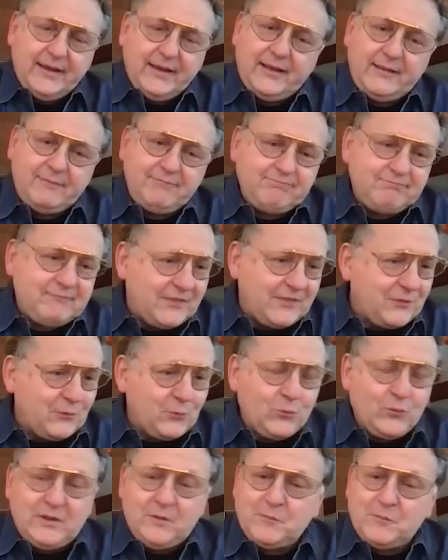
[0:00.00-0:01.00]
And nothing
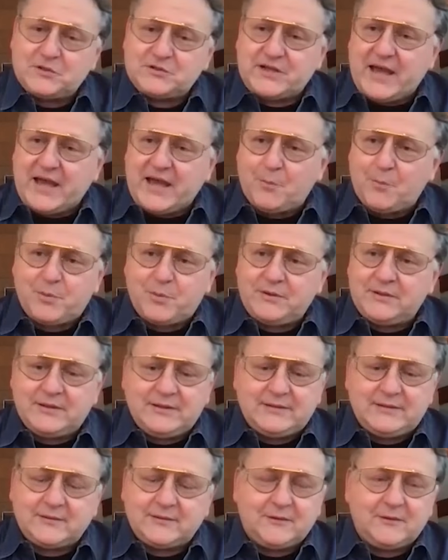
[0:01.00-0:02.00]
really much happened
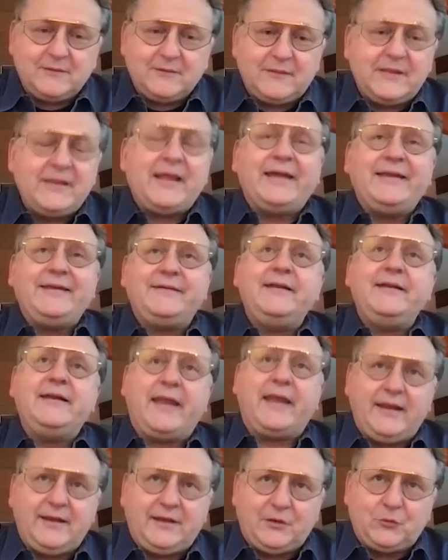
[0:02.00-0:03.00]
until the
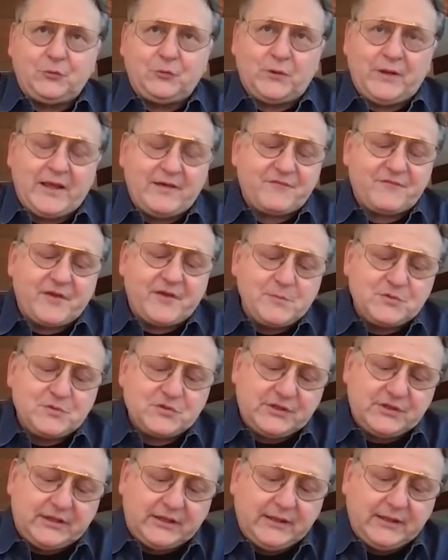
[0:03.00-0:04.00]
1980s when
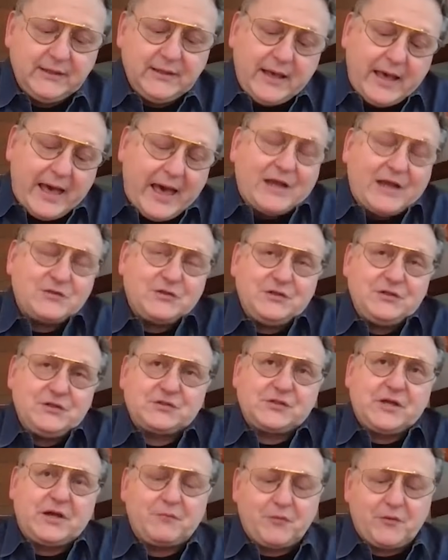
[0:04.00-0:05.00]
FMC actually
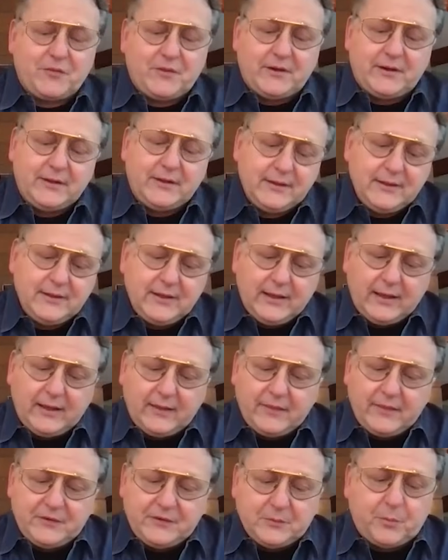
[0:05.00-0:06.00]
discovered the,
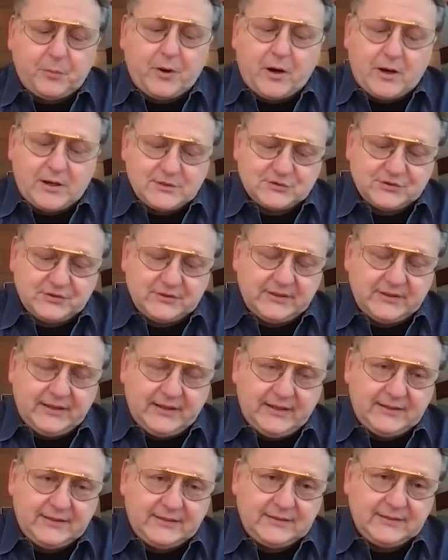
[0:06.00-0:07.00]
the deposit.
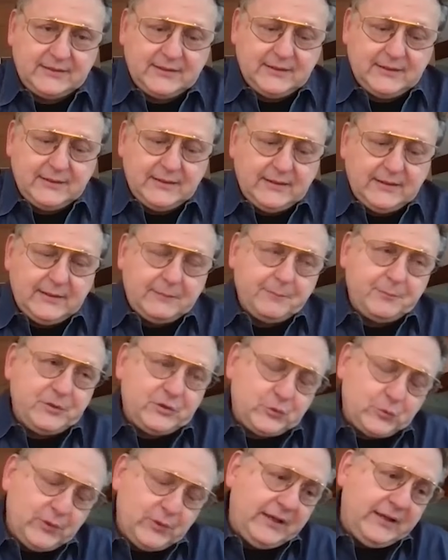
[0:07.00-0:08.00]
And
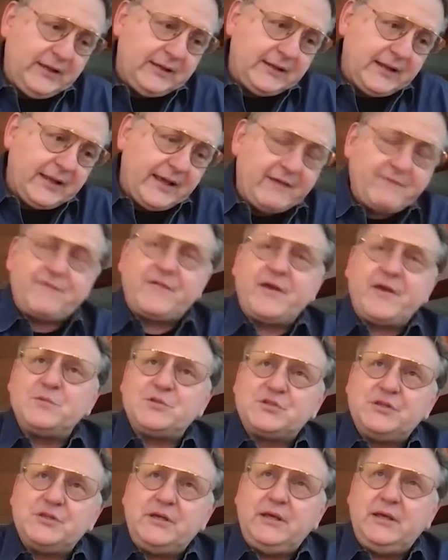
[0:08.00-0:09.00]
between
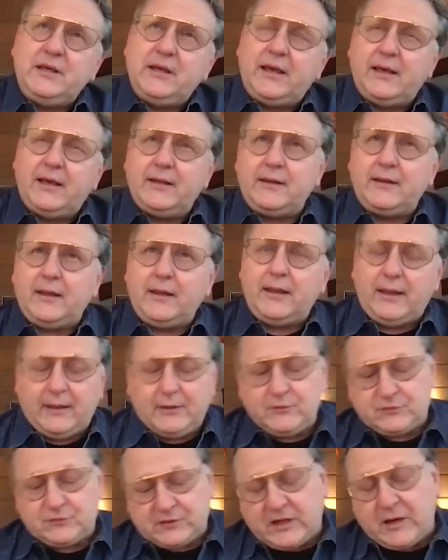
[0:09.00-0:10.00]
FMC and
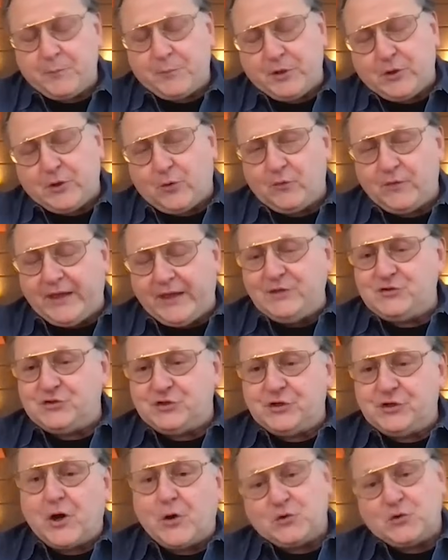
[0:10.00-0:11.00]
a company called
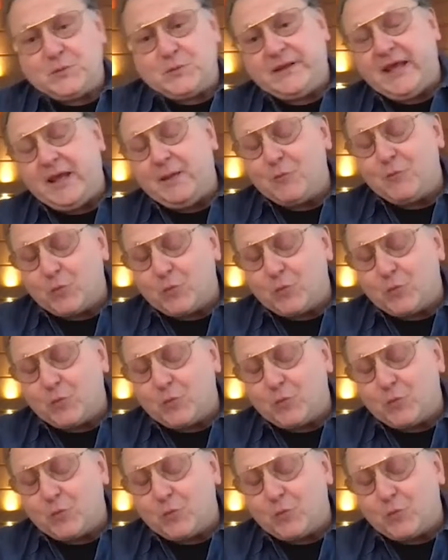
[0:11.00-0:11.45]
AGR, which became